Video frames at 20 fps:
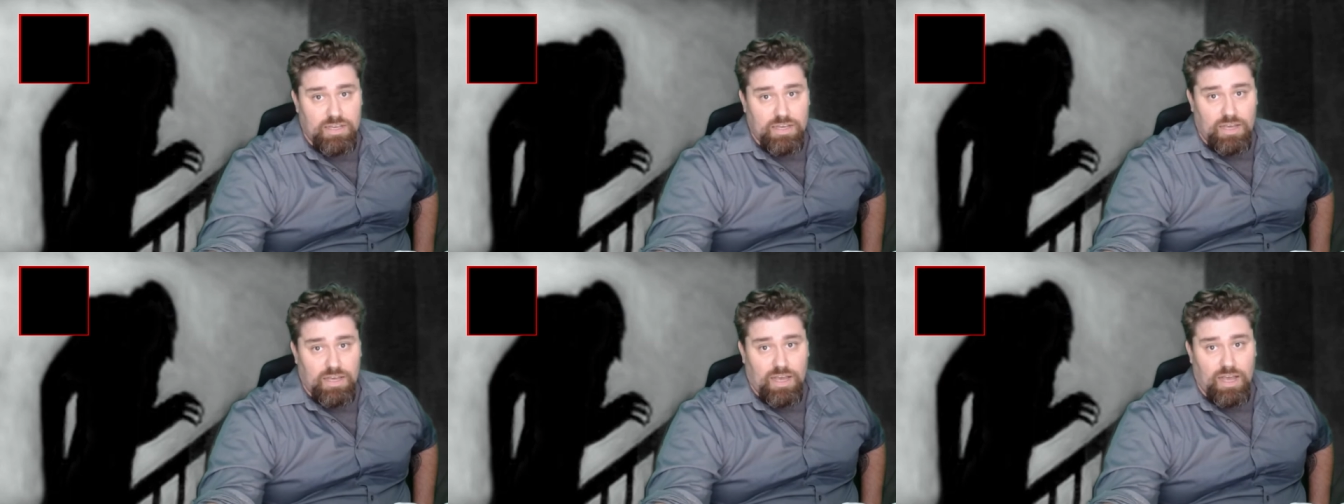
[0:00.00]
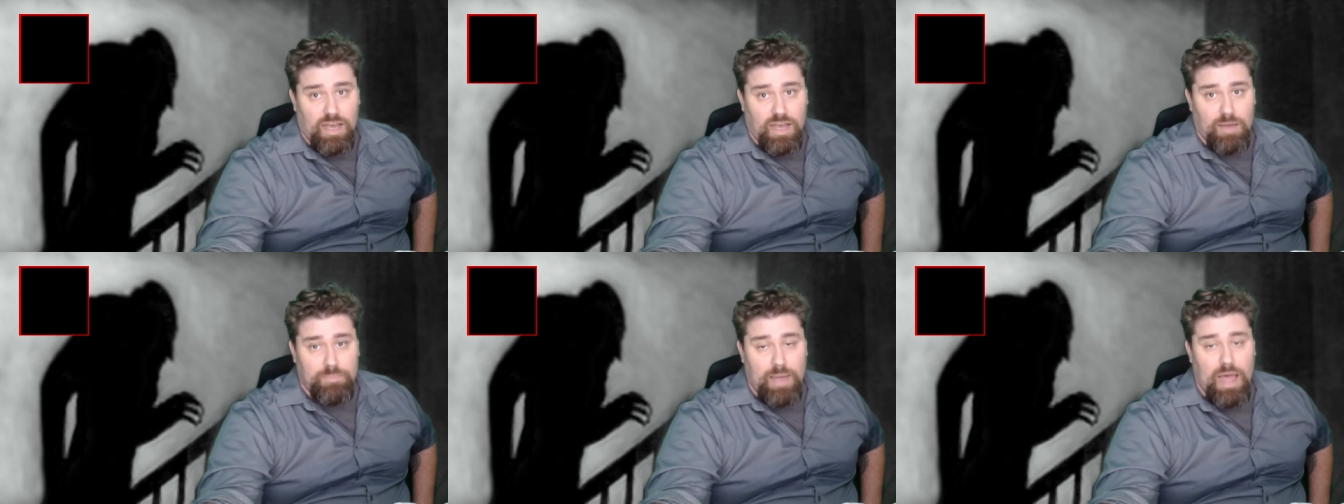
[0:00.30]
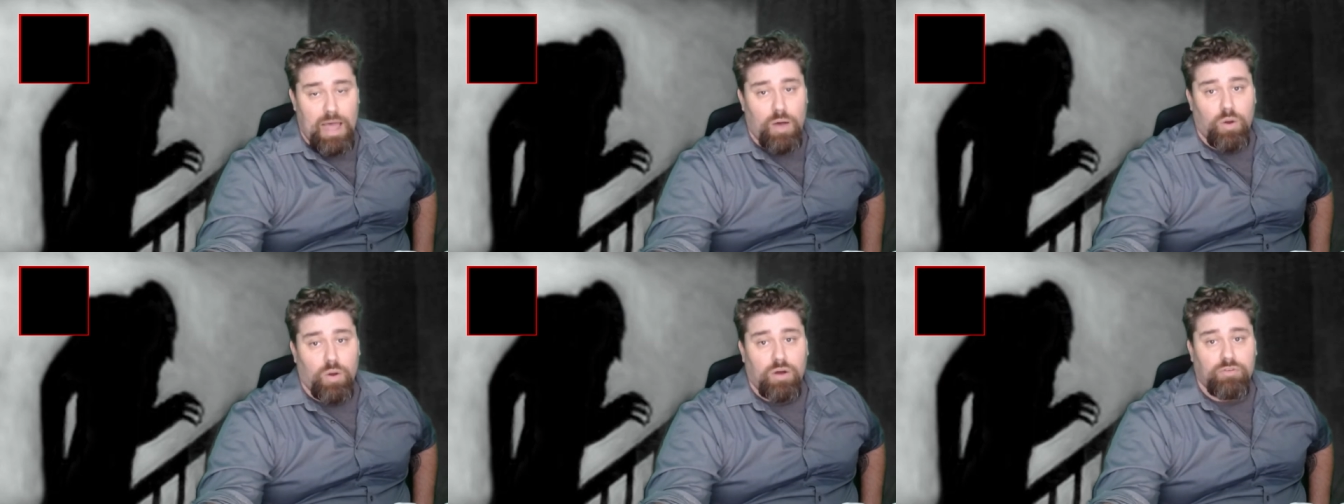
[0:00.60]
uh,
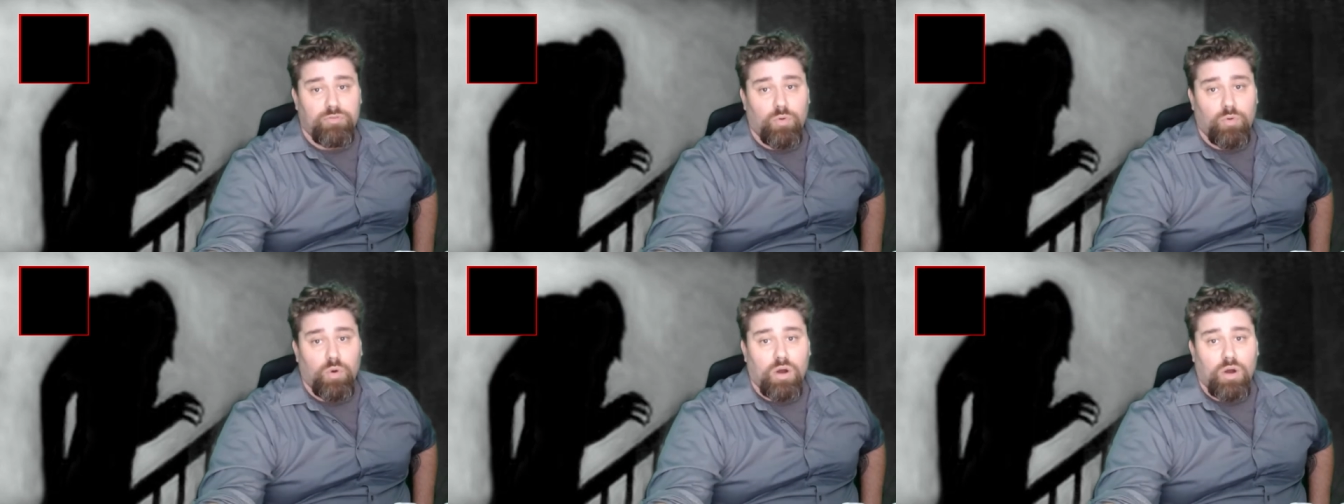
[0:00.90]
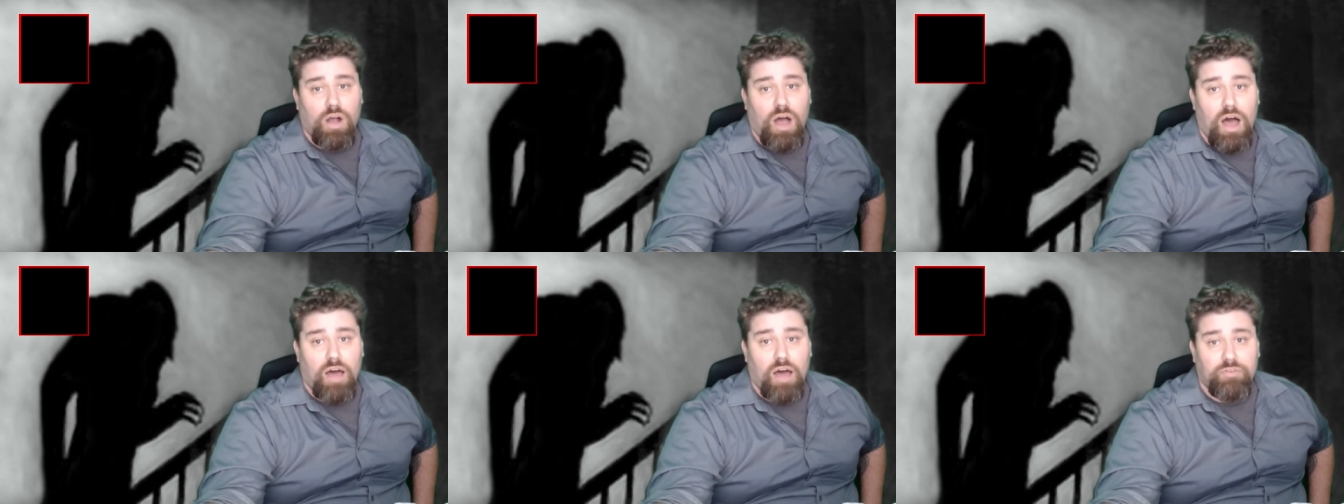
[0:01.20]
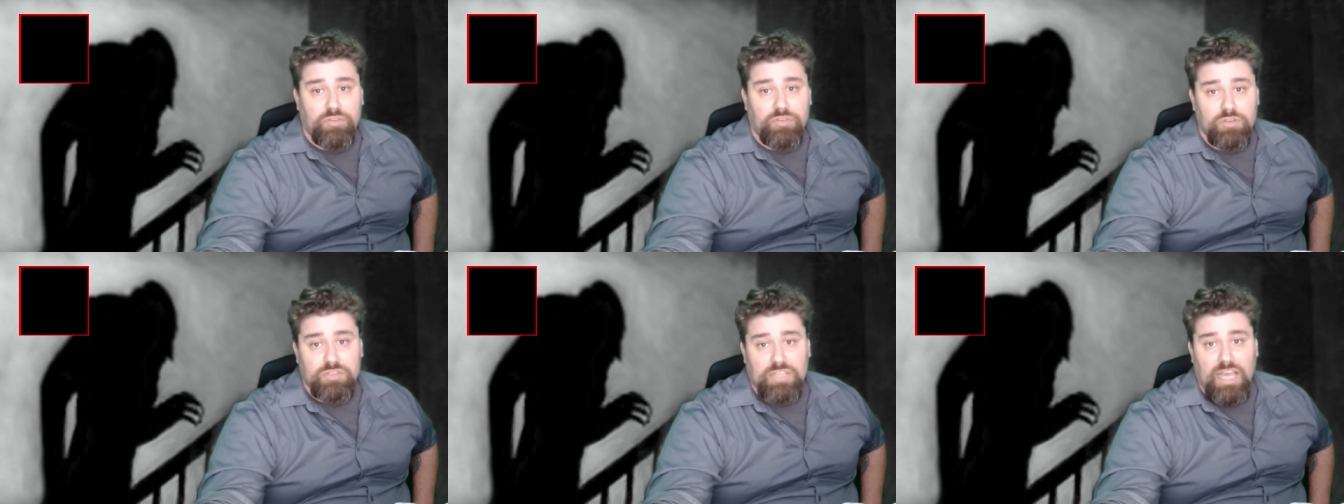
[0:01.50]
power for
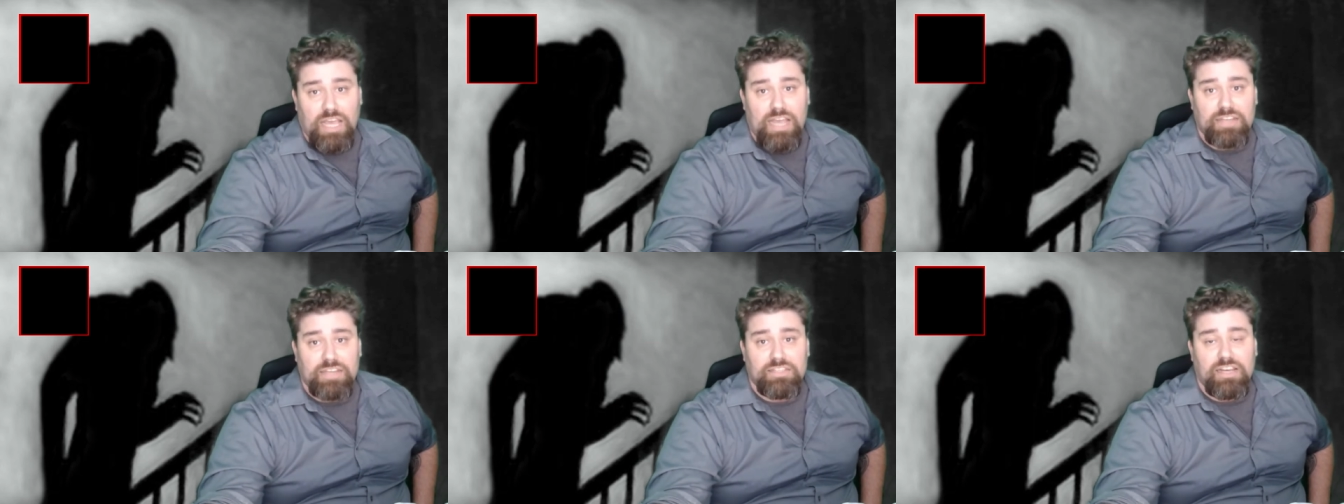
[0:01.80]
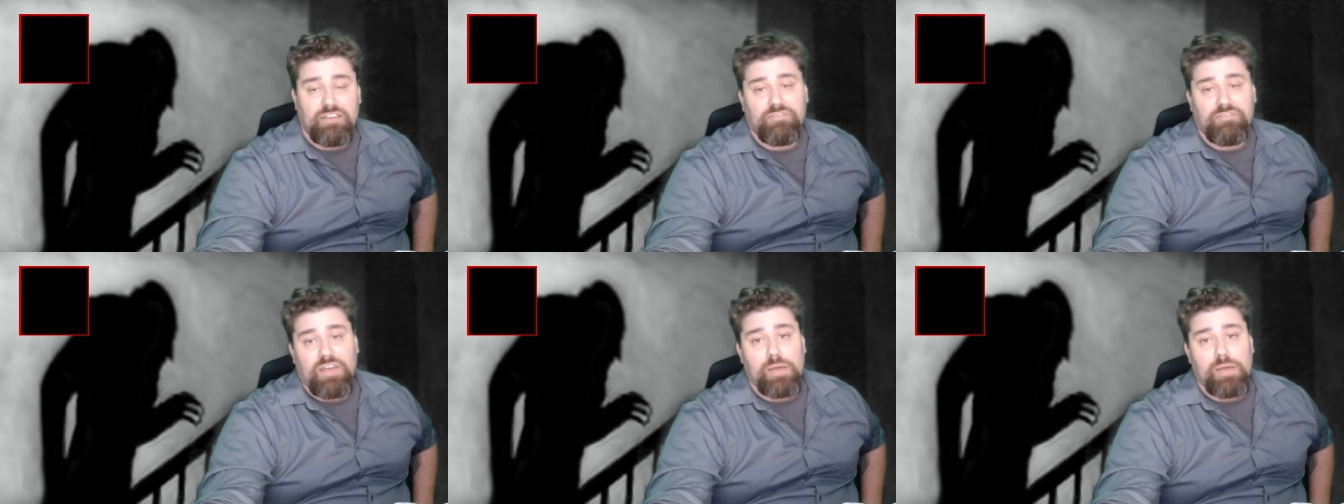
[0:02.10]
Obfuscate in